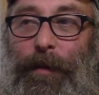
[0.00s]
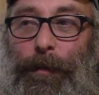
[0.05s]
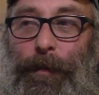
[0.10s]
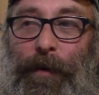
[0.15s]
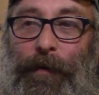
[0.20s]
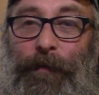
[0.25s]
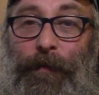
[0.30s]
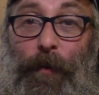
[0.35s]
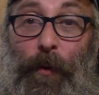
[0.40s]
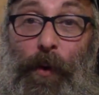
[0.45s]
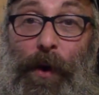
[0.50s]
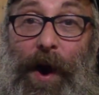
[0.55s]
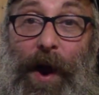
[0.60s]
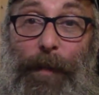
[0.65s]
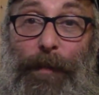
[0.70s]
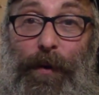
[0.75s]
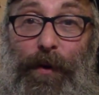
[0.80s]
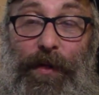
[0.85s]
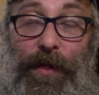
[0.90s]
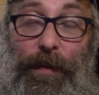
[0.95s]
before
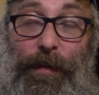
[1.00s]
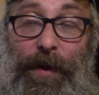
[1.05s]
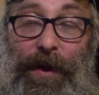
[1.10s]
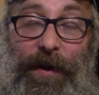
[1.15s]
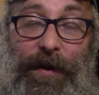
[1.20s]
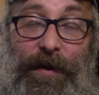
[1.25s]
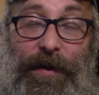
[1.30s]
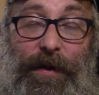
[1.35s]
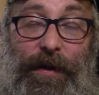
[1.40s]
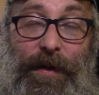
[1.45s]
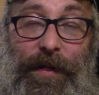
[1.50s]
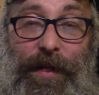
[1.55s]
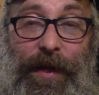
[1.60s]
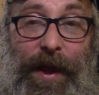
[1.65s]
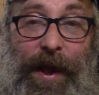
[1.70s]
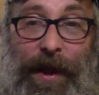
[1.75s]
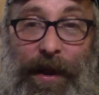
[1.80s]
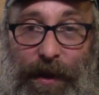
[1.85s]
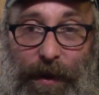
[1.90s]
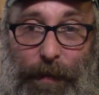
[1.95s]
I put them into the
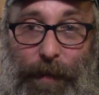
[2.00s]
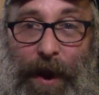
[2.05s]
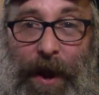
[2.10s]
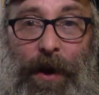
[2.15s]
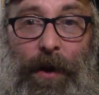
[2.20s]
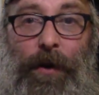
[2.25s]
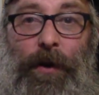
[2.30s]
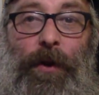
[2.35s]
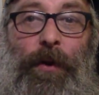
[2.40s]
incubator.